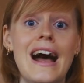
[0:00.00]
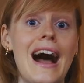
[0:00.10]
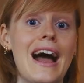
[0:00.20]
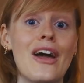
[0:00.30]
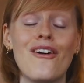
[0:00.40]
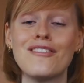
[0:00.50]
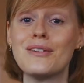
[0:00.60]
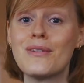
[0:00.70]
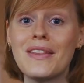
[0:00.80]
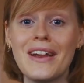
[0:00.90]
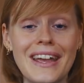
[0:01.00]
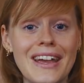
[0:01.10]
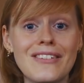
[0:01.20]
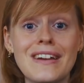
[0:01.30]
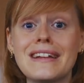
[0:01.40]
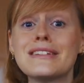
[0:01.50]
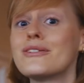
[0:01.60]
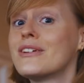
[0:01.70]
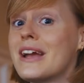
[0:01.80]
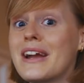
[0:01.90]
I often wear their earrings
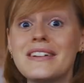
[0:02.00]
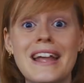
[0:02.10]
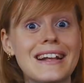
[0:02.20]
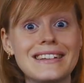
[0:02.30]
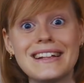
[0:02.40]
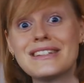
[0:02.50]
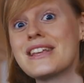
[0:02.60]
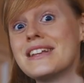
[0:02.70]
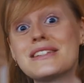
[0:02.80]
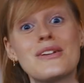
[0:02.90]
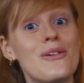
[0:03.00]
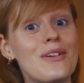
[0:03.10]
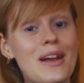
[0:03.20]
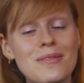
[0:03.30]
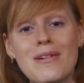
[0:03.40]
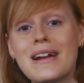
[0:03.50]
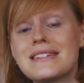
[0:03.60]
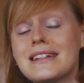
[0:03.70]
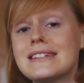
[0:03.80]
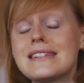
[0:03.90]
or their necklaces or their
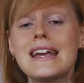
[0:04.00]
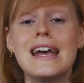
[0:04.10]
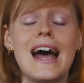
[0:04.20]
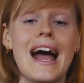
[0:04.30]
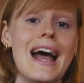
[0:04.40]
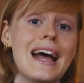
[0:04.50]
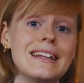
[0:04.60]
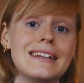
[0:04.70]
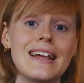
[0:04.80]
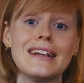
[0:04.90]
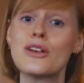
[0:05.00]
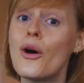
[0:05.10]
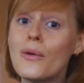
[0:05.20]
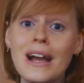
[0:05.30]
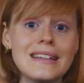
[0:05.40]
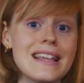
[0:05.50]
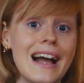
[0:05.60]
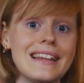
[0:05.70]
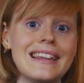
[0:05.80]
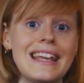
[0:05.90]
bracelets. And as always,
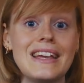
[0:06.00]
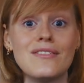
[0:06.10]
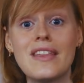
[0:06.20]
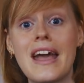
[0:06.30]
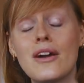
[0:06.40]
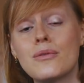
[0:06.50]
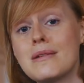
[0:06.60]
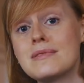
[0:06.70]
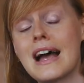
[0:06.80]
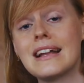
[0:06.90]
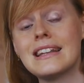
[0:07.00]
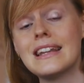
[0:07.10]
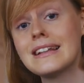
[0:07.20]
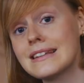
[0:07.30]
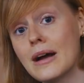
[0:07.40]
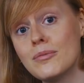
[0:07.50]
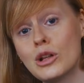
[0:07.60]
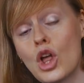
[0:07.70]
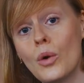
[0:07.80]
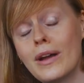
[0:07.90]
I'll leave their website linked down
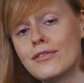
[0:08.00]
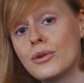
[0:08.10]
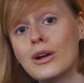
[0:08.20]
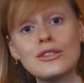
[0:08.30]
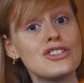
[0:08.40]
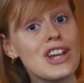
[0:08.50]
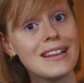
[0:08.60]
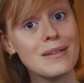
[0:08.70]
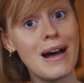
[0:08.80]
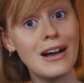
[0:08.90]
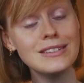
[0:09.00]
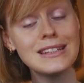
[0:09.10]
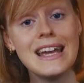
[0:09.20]
below if you want to check them out.